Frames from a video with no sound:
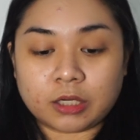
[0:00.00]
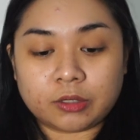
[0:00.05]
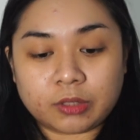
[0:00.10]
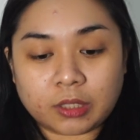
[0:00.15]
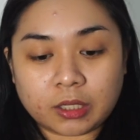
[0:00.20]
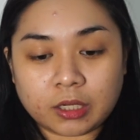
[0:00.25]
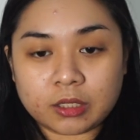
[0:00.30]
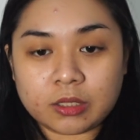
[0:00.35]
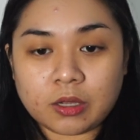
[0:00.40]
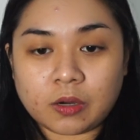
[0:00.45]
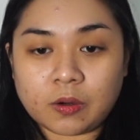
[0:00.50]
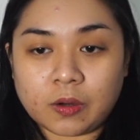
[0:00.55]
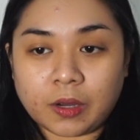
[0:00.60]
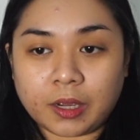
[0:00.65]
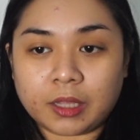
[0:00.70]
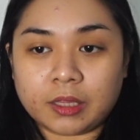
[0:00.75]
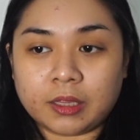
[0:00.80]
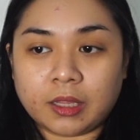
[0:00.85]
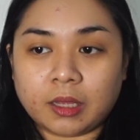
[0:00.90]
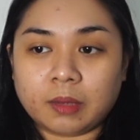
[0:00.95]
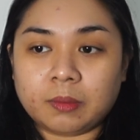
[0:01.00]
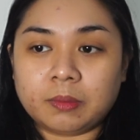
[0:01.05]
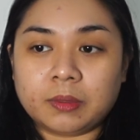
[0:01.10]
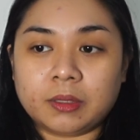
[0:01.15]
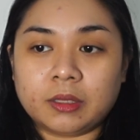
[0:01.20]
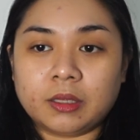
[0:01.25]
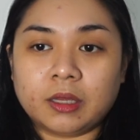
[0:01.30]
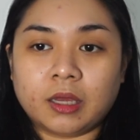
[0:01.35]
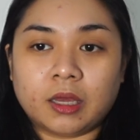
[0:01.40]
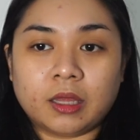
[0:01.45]
out agad ako kay
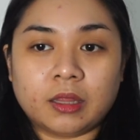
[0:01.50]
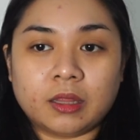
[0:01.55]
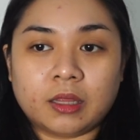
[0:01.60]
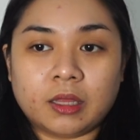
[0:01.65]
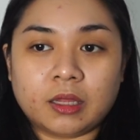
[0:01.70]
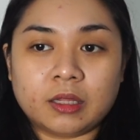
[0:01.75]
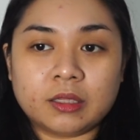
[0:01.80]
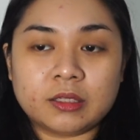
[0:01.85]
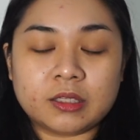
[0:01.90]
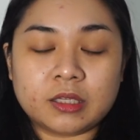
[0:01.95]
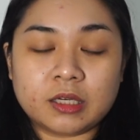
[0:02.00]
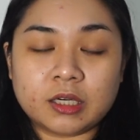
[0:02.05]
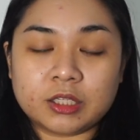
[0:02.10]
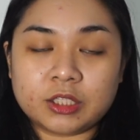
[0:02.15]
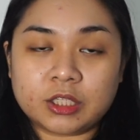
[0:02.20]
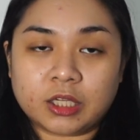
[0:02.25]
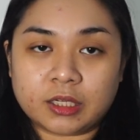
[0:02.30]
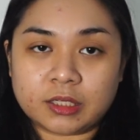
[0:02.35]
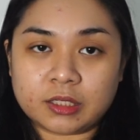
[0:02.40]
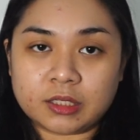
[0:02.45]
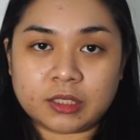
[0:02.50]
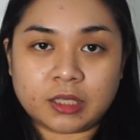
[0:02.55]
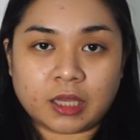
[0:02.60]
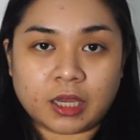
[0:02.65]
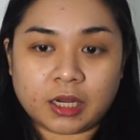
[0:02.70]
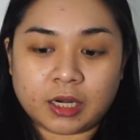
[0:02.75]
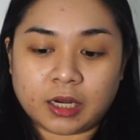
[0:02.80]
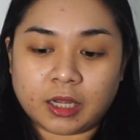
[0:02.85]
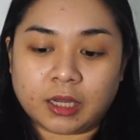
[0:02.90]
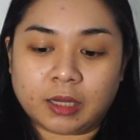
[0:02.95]
Debbie, and then sinuggest
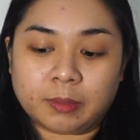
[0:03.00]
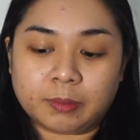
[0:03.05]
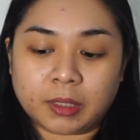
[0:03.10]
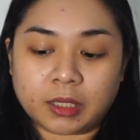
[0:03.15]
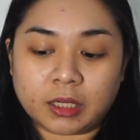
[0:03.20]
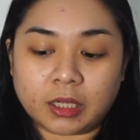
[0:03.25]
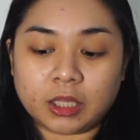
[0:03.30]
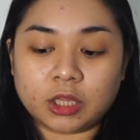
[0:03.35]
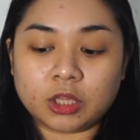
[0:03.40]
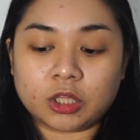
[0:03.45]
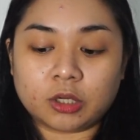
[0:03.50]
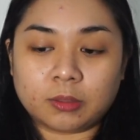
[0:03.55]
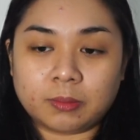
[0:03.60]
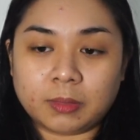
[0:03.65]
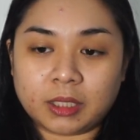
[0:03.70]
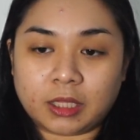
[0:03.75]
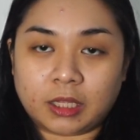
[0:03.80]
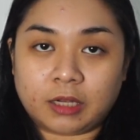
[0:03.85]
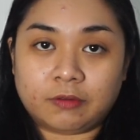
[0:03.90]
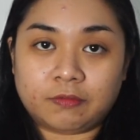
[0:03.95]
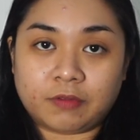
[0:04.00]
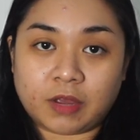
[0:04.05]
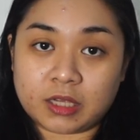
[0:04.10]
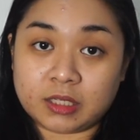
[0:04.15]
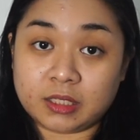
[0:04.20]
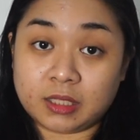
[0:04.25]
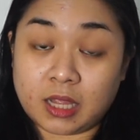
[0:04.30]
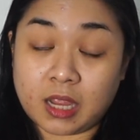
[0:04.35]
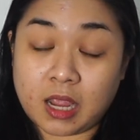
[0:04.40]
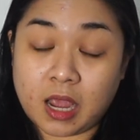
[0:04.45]
niya na mag-intermittent
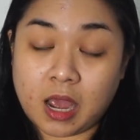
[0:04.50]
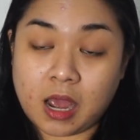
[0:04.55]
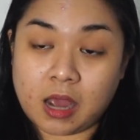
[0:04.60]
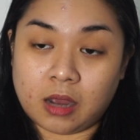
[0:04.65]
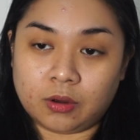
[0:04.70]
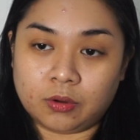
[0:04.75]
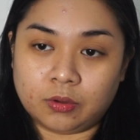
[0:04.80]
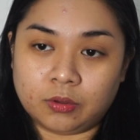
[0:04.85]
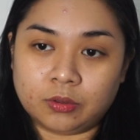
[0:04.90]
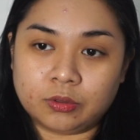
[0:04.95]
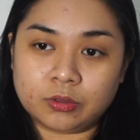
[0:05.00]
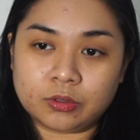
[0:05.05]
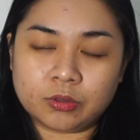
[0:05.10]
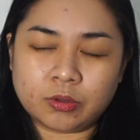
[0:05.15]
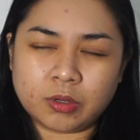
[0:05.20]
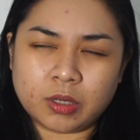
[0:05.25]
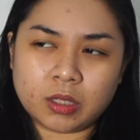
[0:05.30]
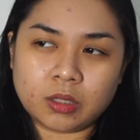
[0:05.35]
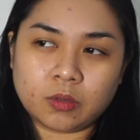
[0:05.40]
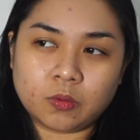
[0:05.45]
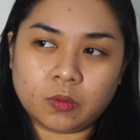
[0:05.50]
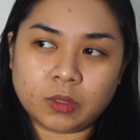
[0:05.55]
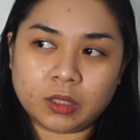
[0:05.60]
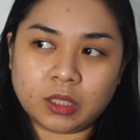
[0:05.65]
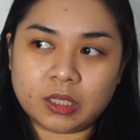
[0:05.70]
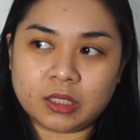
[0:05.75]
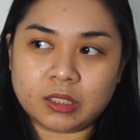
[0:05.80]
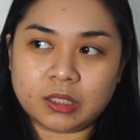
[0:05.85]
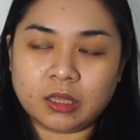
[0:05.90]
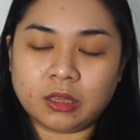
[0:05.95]
fasting nga ako. So, what
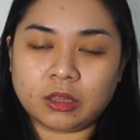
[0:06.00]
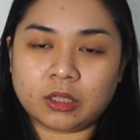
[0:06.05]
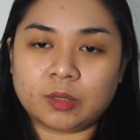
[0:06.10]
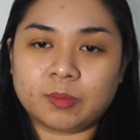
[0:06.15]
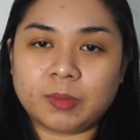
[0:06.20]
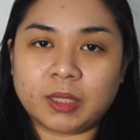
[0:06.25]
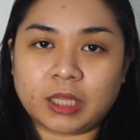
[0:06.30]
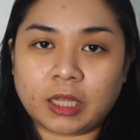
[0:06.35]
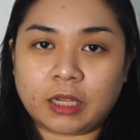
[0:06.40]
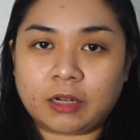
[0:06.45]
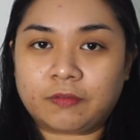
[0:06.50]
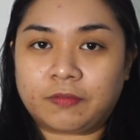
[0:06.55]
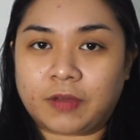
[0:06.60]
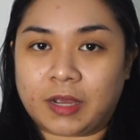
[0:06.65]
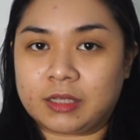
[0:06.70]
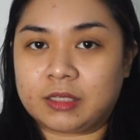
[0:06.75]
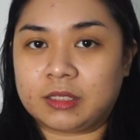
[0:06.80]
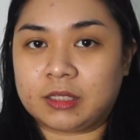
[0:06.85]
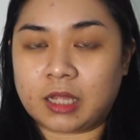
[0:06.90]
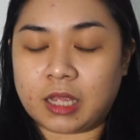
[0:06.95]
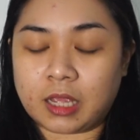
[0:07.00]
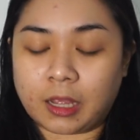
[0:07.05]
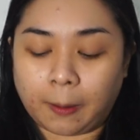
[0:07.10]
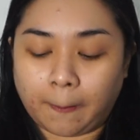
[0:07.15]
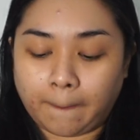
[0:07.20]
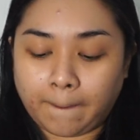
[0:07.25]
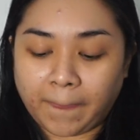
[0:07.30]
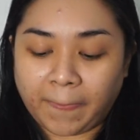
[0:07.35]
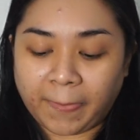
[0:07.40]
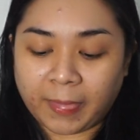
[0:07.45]
is intermittent fasting?
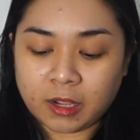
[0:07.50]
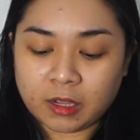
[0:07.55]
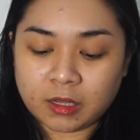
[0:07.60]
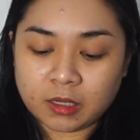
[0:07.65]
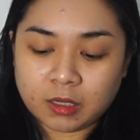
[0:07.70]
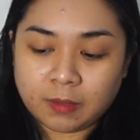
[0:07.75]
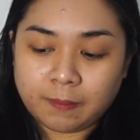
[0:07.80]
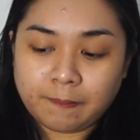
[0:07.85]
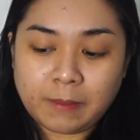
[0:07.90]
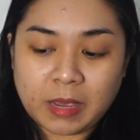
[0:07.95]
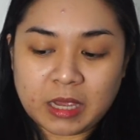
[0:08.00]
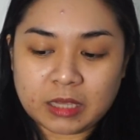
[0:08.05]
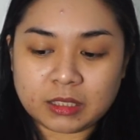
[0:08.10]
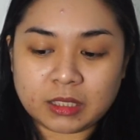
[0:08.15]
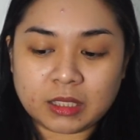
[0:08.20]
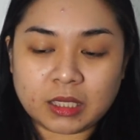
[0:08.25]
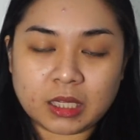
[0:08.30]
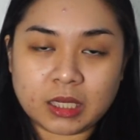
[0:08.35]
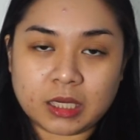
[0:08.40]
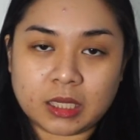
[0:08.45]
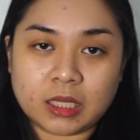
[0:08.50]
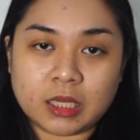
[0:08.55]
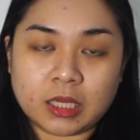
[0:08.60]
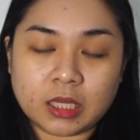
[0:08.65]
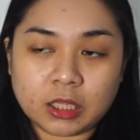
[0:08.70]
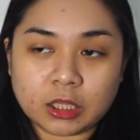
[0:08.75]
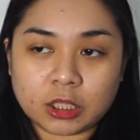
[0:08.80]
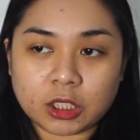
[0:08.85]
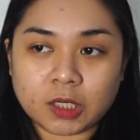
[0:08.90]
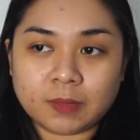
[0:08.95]
Basically,
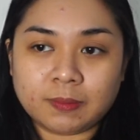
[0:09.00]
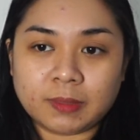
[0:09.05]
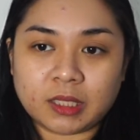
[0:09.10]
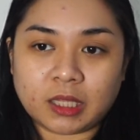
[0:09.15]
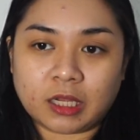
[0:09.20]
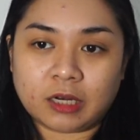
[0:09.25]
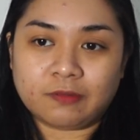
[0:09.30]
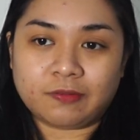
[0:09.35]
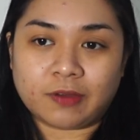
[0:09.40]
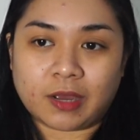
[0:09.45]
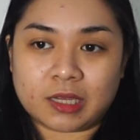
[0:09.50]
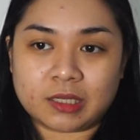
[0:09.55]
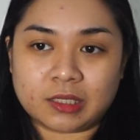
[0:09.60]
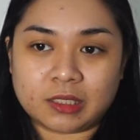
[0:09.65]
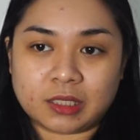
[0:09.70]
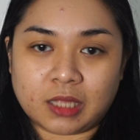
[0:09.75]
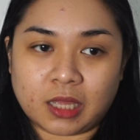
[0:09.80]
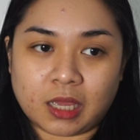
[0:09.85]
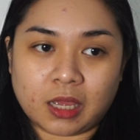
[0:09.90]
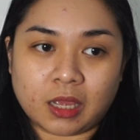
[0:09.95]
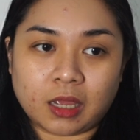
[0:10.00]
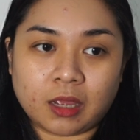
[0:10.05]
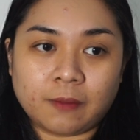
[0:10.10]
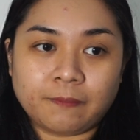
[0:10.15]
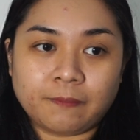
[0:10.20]
intermittent fasting,